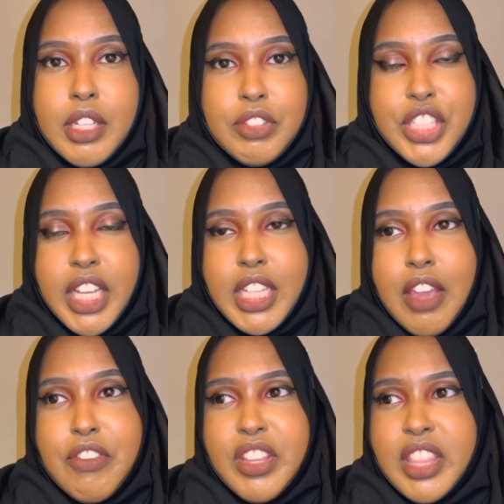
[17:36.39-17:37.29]
They've checked
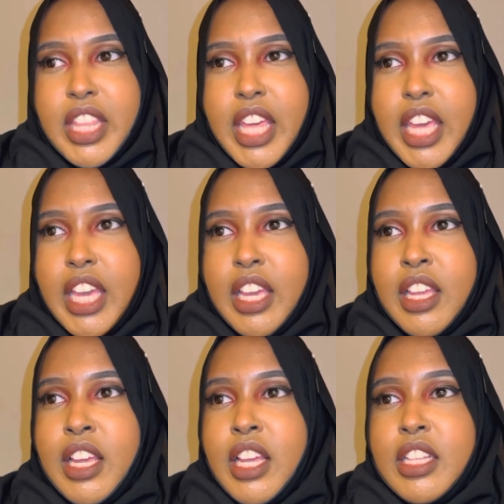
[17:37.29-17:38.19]

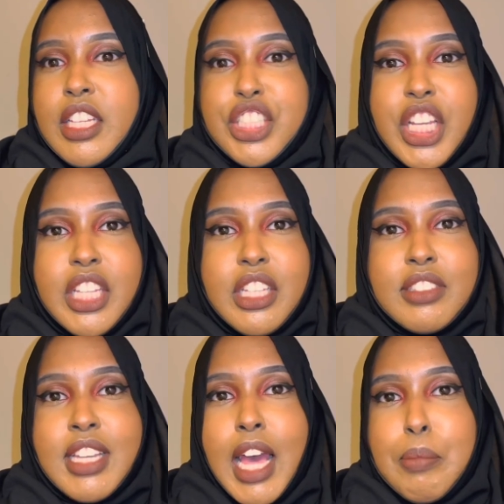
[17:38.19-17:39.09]
everything. They checked the
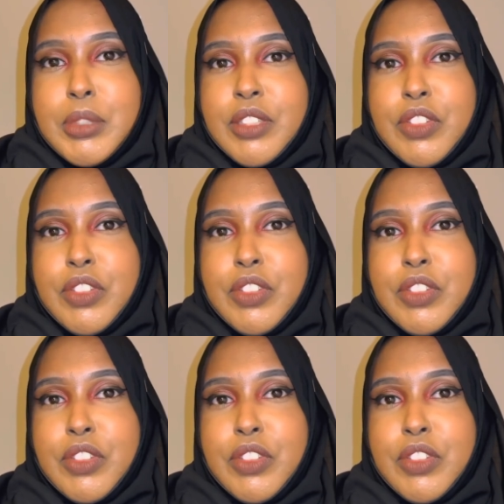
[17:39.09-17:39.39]
taps,